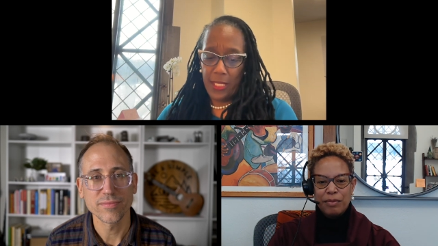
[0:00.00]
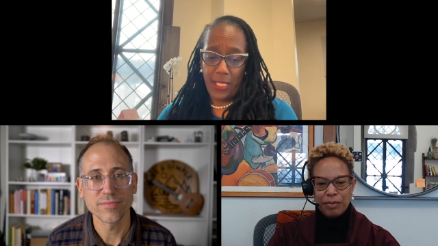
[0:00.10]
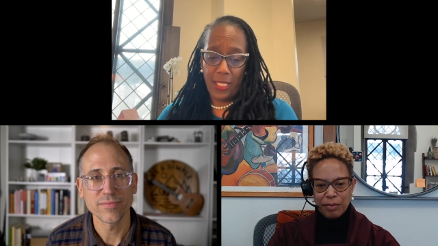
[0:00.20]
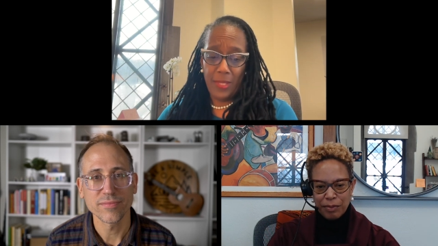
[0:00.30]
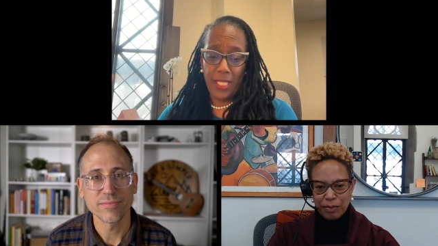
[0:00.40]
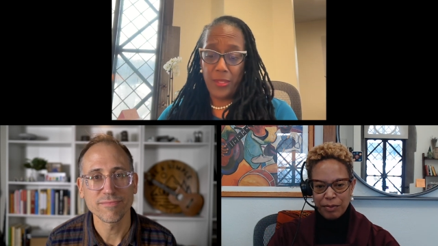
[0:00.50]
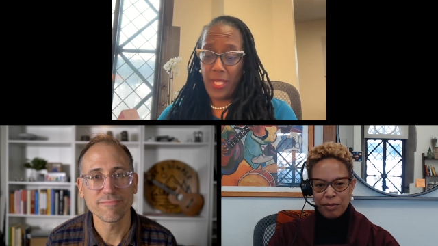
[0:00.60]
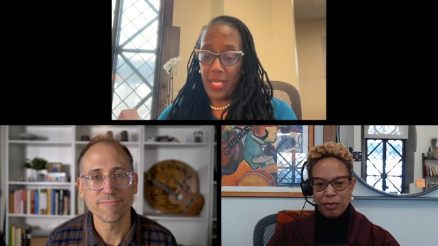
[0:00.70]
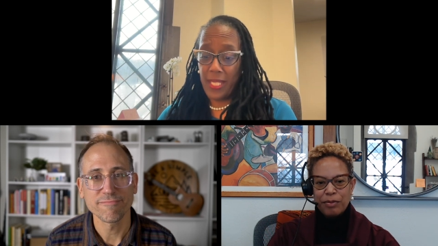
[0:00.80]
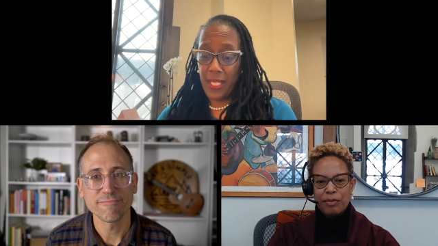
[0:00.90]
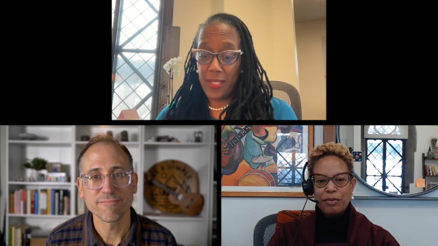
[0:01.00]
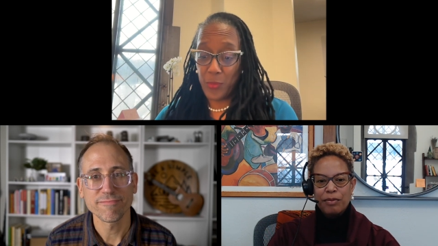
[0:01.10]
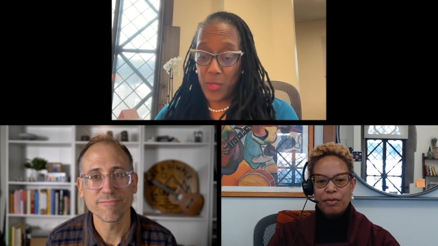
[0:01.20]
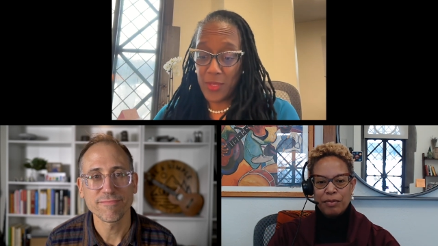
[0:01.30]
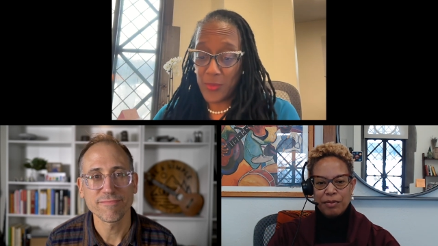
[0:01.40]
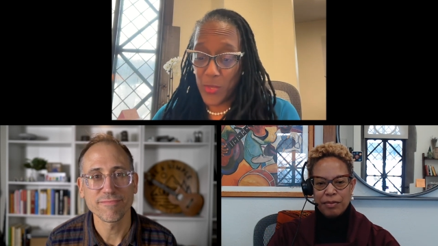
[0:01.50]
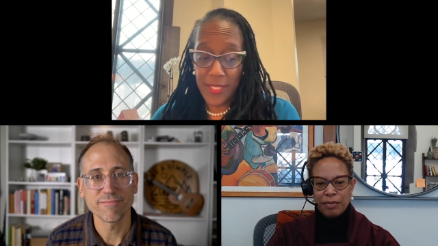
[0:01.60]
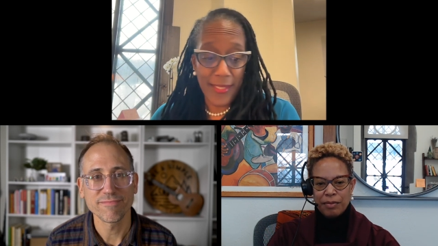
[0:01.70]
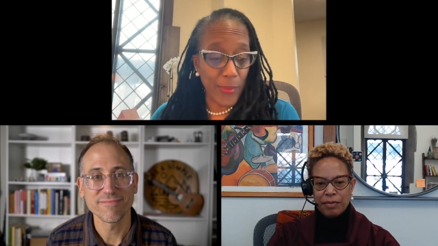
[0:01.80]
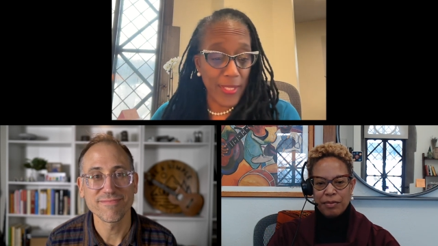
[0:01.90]
Speaker 1: Then I'm like, okay, God, what
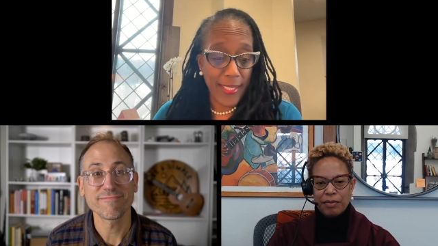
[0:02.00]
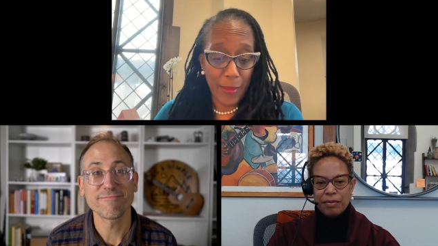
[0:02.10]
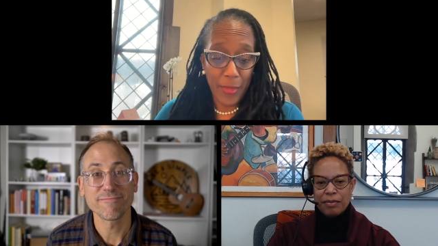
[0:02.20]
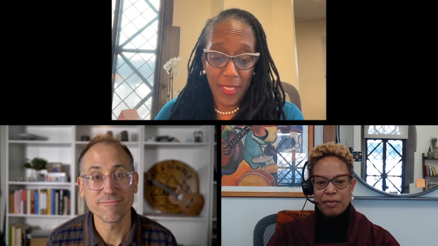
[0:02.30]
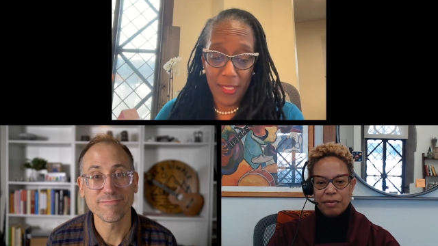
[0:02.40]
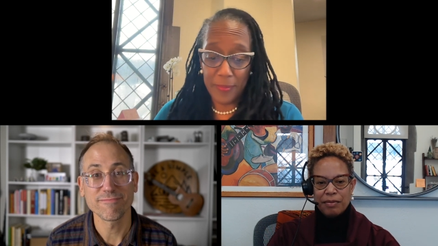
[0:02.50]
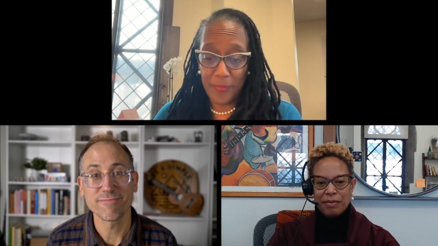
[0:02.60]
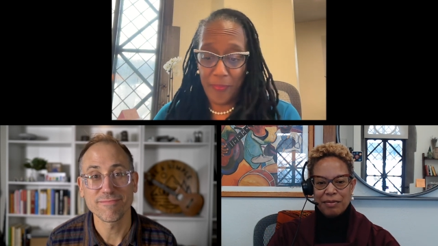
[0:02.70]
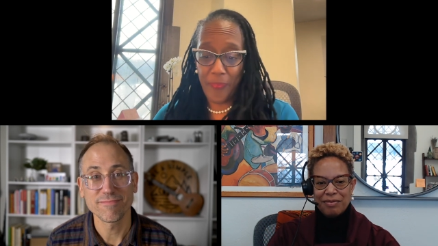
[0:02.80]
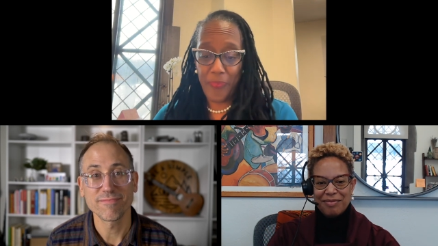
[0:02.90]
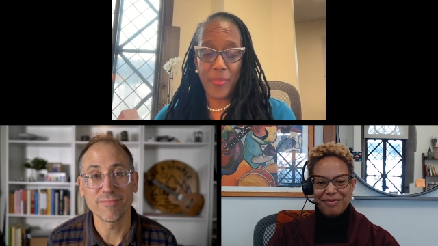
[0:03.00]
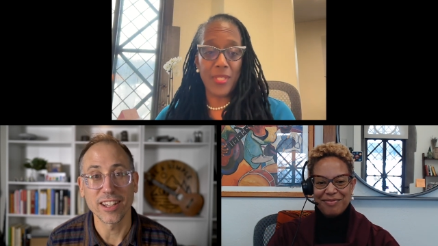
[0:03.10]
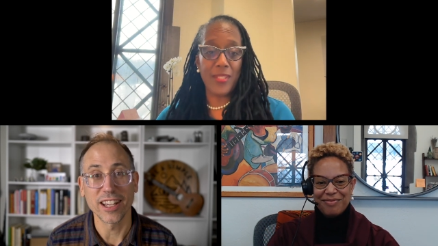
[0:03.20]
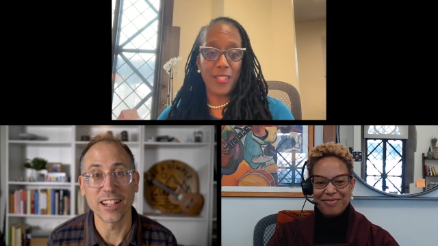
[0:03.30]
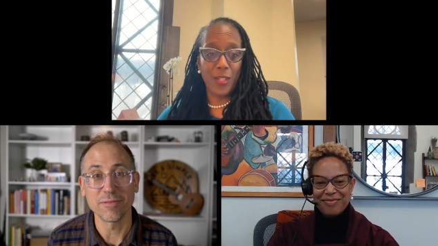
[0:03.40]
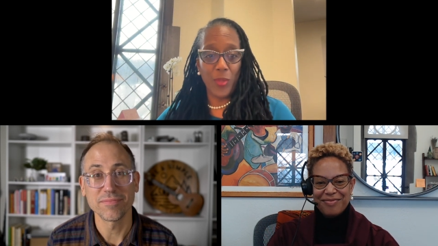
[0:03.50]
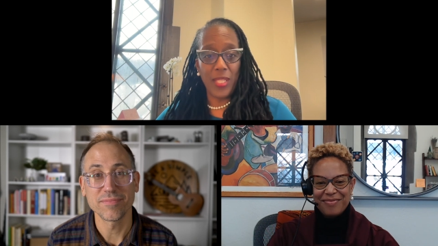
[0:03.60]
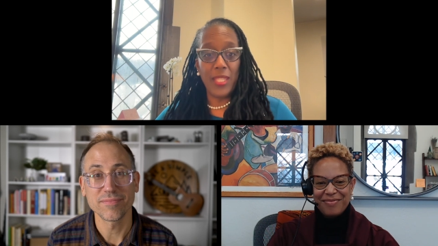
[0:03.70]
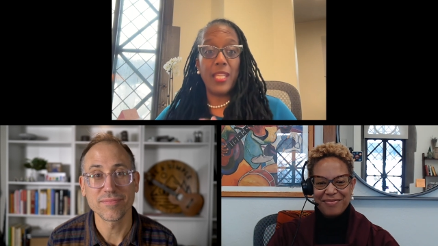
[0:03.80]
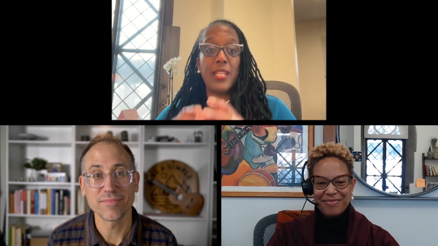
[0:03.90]
what's what's coming up? And so
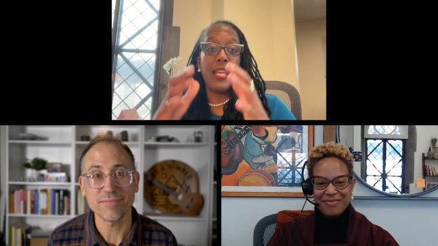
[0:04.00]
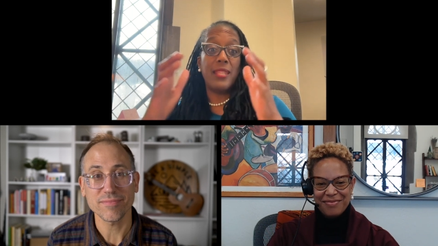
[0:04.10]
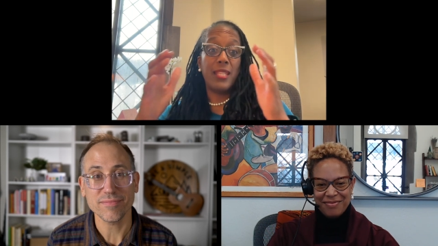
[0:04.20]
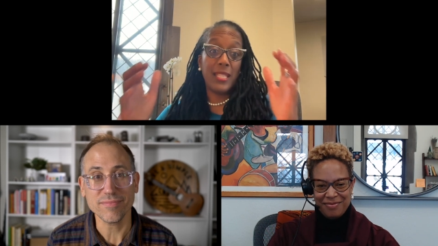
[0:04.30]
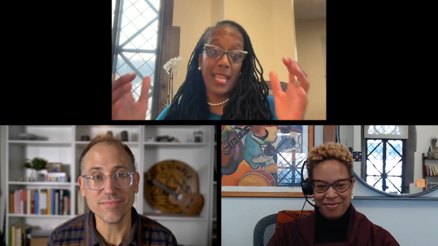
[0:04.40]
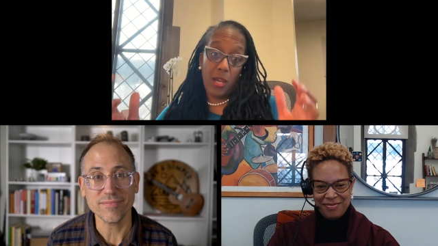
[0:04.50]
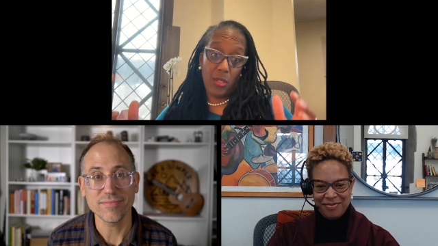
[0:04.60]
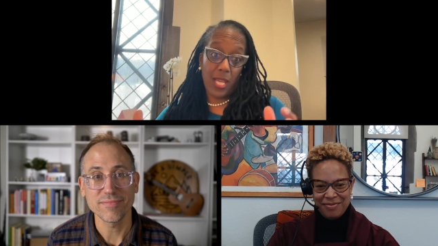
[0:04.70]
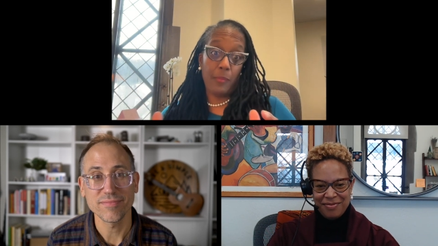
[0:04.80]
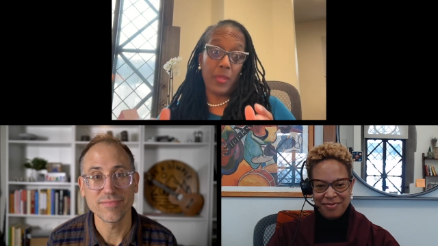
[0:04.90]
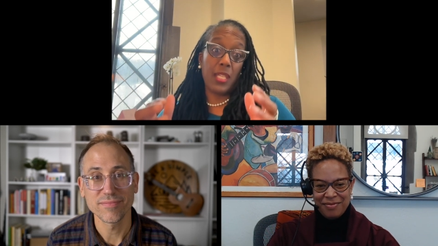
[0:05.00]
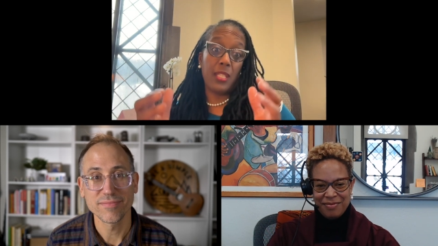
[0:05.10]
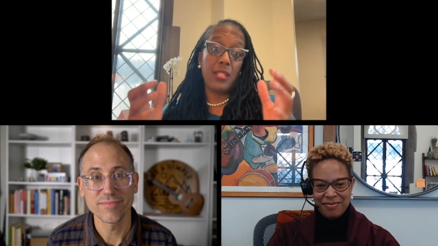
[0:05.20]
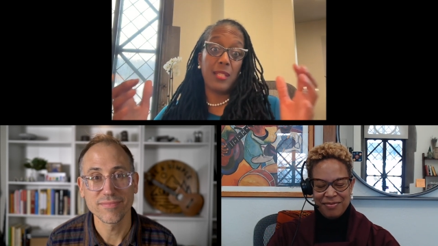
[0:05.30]
and then and then the outline begins to